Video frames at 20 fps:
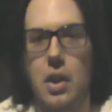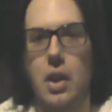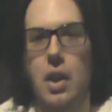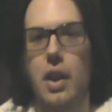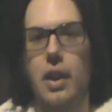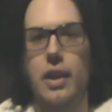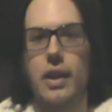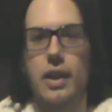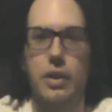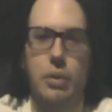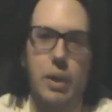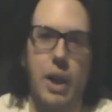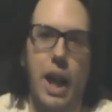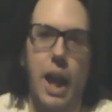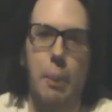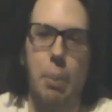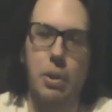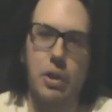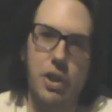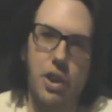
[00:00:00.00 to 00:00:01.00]
Because what
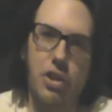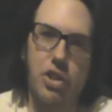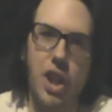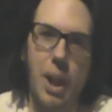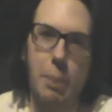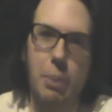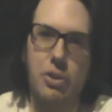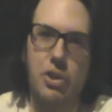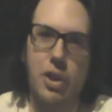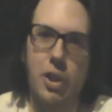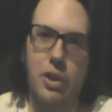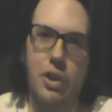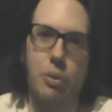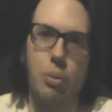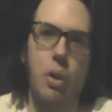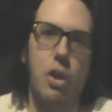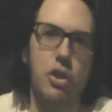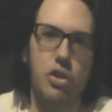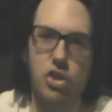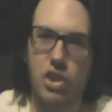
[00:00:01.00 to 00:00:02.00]
happens in this episode is,
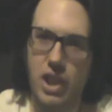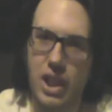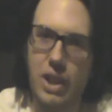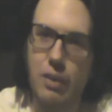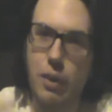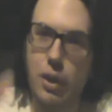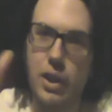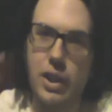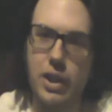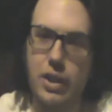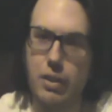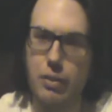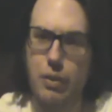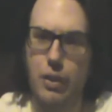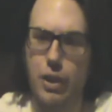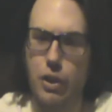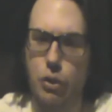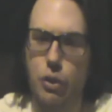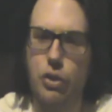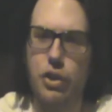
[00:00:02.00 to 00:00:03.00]

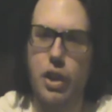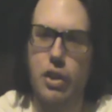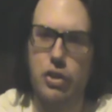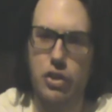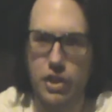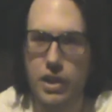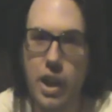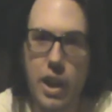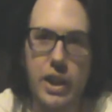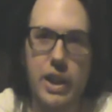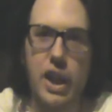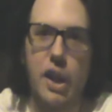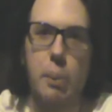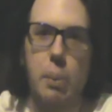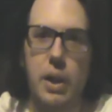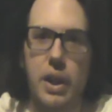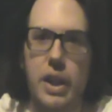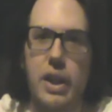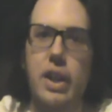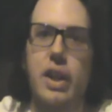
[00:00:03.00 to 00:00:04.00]
just out yelling at
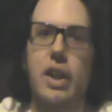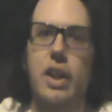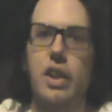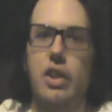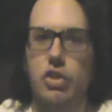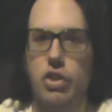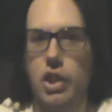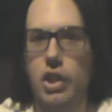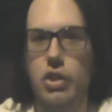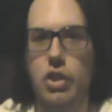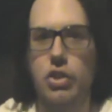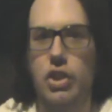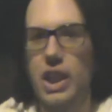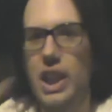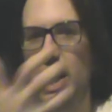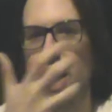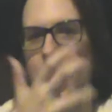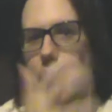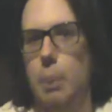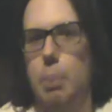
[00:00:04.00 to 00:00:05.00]
everybody, she's just
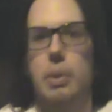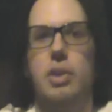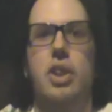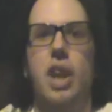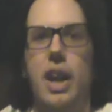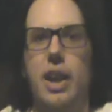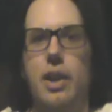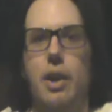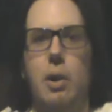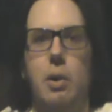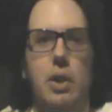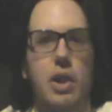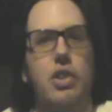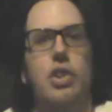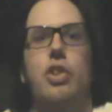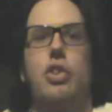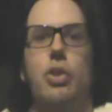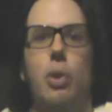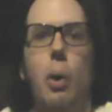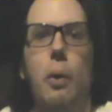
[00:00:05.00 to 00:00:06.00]
eating a potato that she
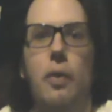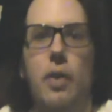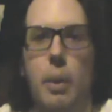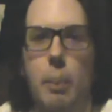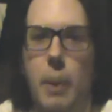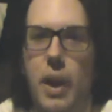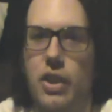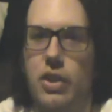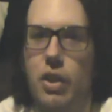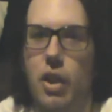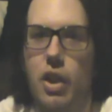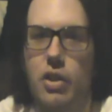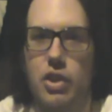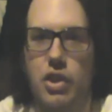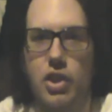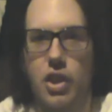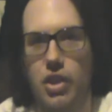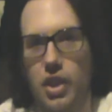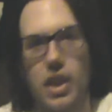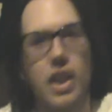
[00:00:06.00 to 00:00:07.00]
stole from the mess hall. And she
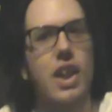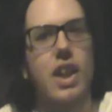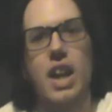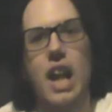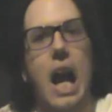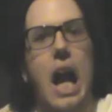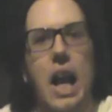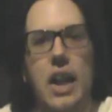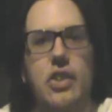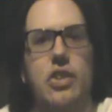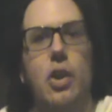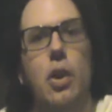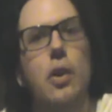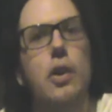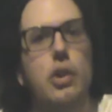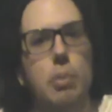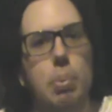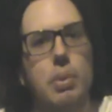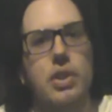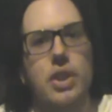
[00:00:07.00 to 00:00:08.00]
says, like, "I stole
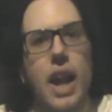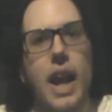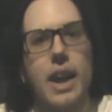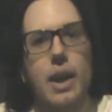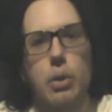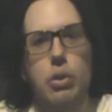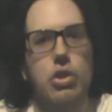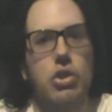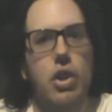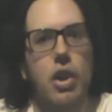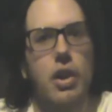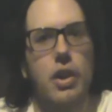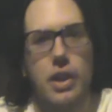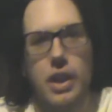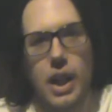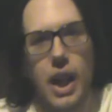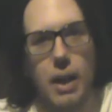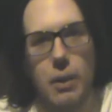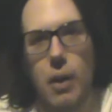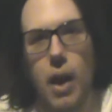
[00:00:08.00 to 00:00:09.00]
this potato, sir, and
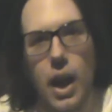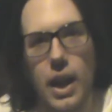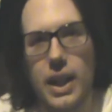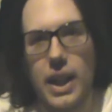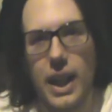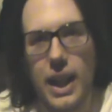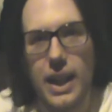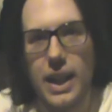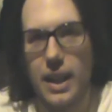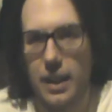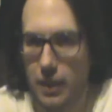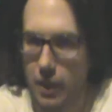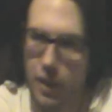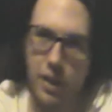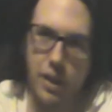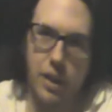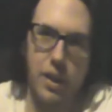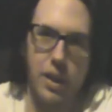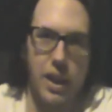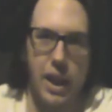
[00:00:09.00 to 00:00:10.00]
I want to eat it."
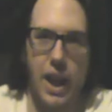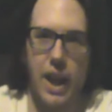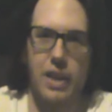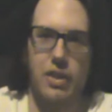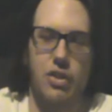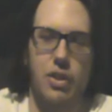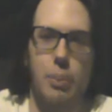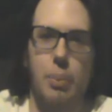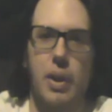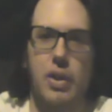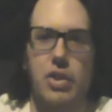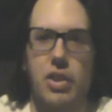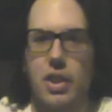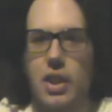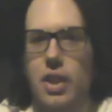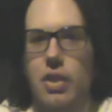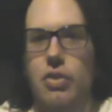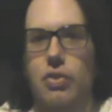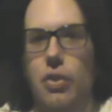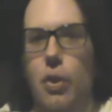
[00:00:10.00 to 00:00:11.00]
And she basically
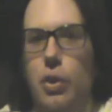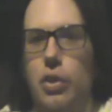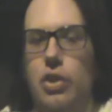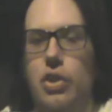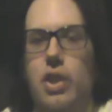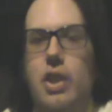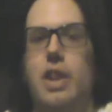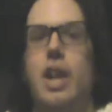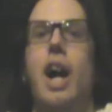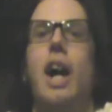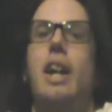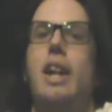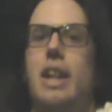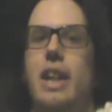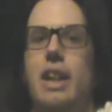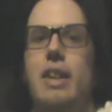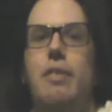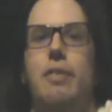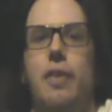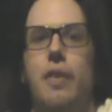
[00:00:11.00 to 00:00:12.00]
gets forced to not
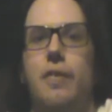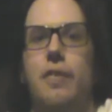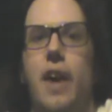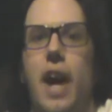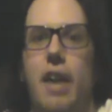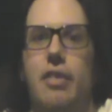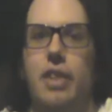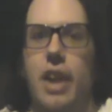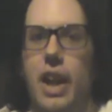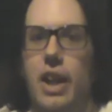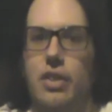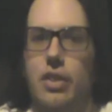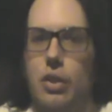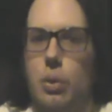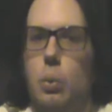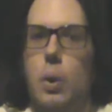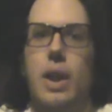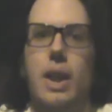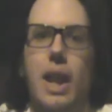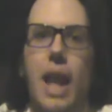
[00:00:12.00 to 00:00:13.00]
eat for 5 days and to
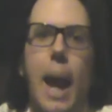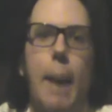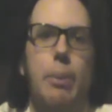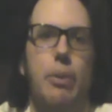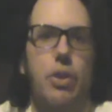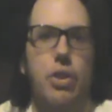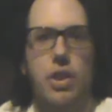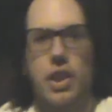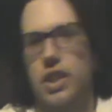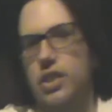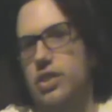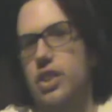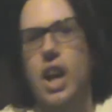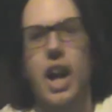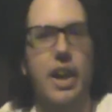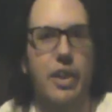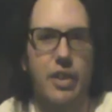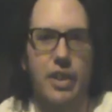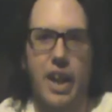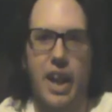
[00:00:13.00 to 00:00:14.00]
run laps the
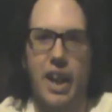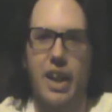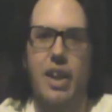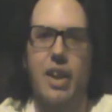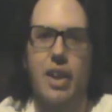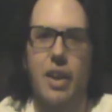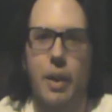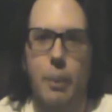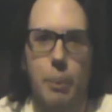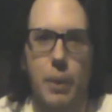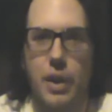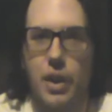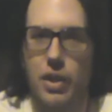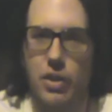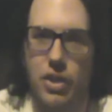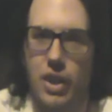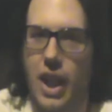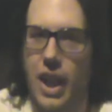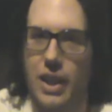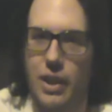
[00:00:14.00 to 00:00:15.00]
entire day.
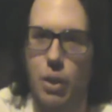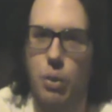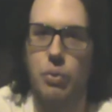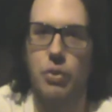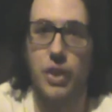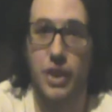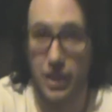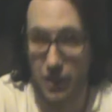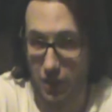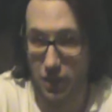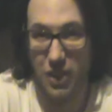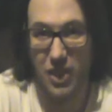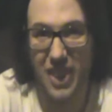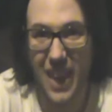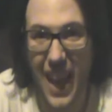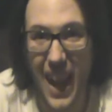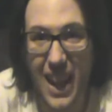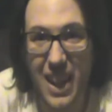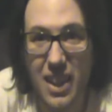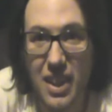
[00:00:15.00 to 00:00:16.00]
Because, yeah, you don't freaking do
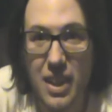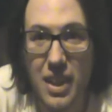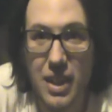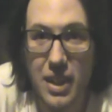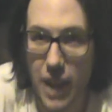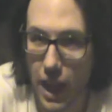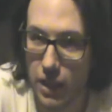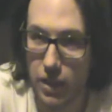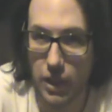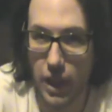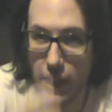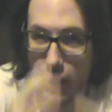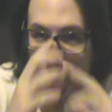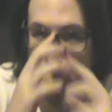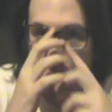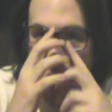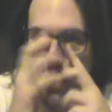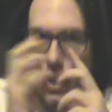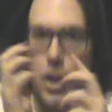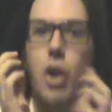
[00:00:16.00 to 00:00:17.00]
that. That's kind of
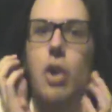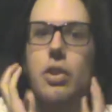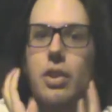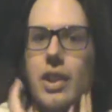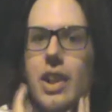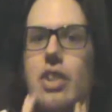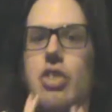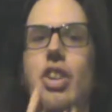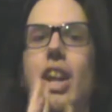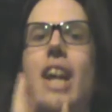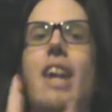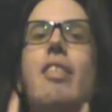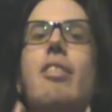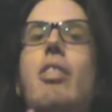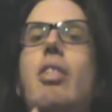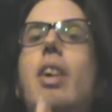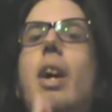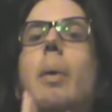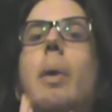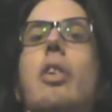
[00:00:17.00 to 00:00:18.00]
basic. Also, I shaved.
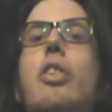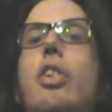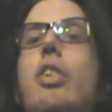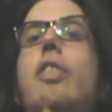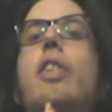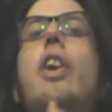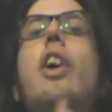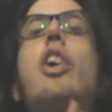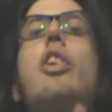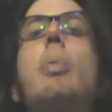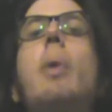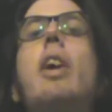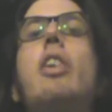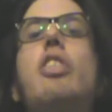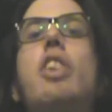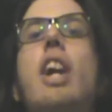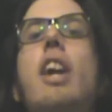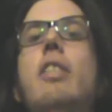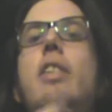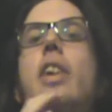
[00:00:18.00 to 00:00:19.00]
I'm not sure if you noticed, but I
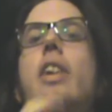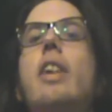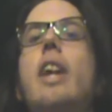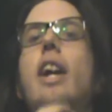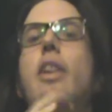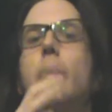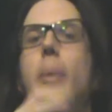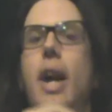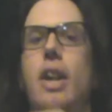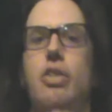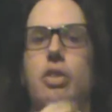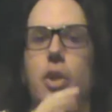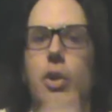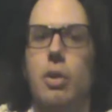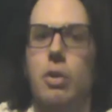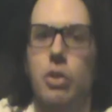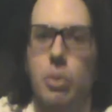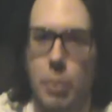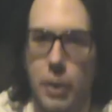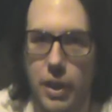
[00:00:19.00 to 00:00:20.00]
shaved. That's magical.
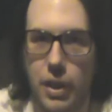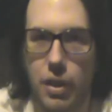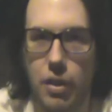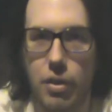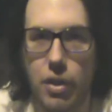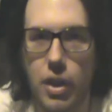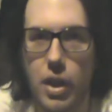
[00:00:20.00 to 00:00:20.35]
Speaking of